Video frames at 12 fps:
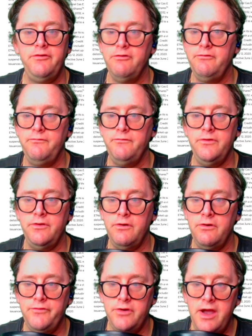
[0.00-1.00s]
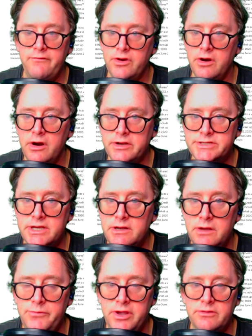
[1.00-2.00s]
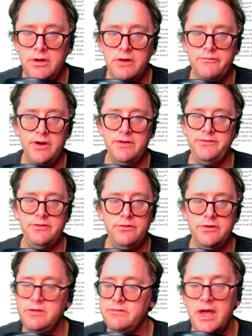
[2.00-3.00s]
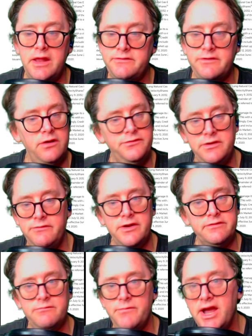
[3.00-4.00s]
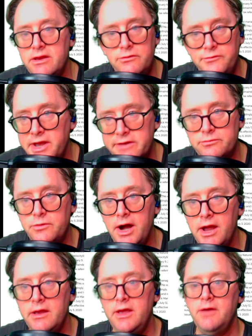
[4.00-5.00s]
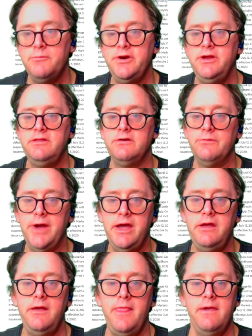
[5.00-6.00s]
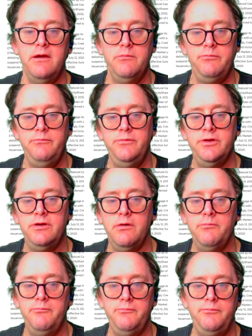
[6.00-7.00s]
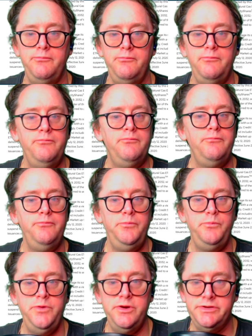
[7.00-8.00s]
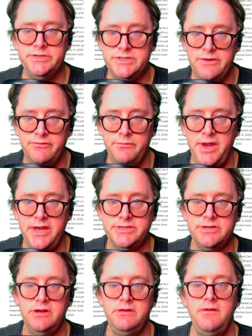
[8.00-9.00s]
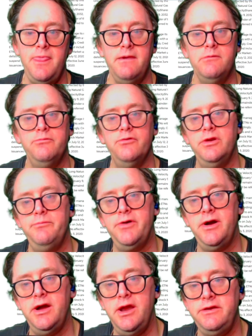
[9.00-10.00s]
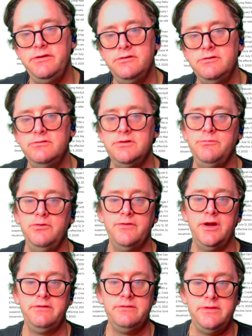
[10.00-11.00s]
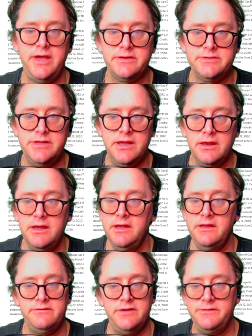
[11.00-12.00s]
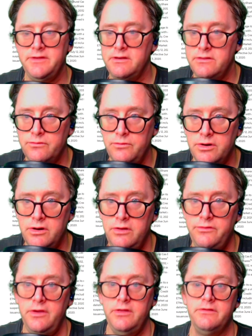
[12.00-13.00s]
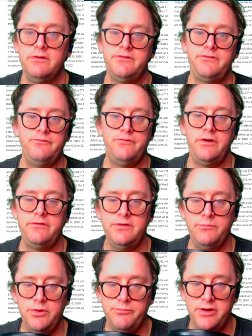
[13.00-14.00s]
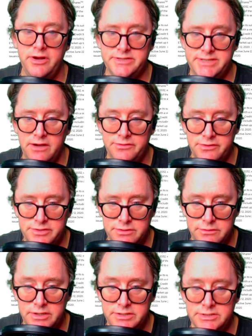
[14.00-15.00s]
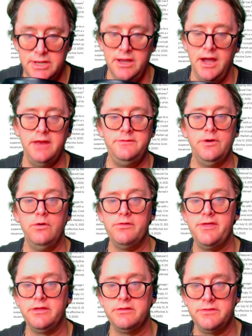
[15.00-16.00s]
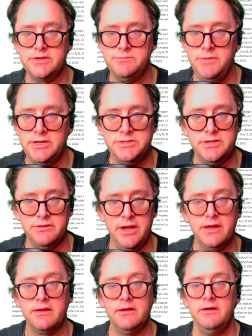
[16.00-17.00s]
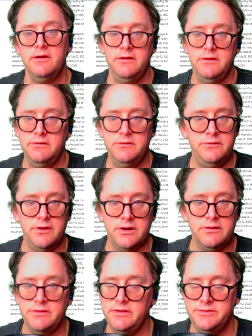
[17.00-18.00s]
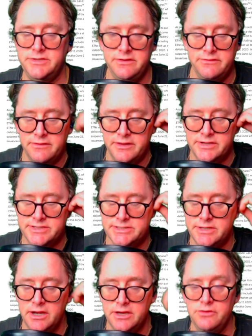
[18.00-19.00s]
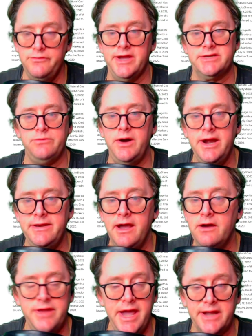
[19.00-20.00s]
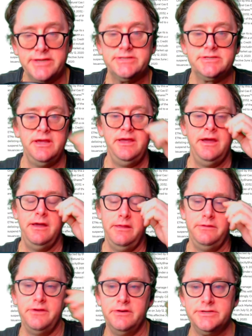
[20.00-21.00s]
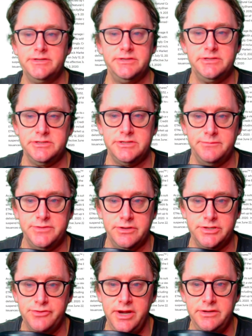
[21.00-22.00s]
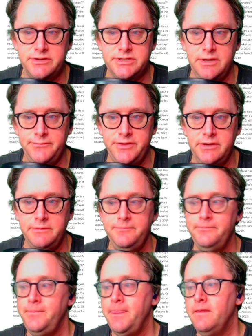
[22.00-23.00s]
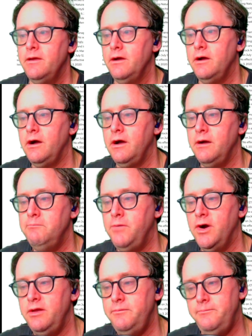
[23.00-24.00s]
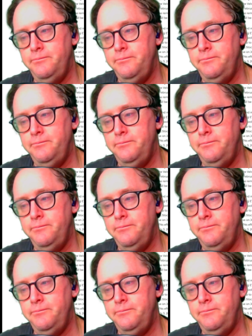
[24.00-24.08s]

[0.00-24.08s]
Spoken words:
if you have your heart set on being long volatility, then sell TVIX and buy UVXY. But either way, use this information, put it behind you, and move on to the next thing. It's not the end of the world. There's very similar products out there to this. I don't think that this means that they're going to delist UVXY now next, and that this is some sort of trend or something. But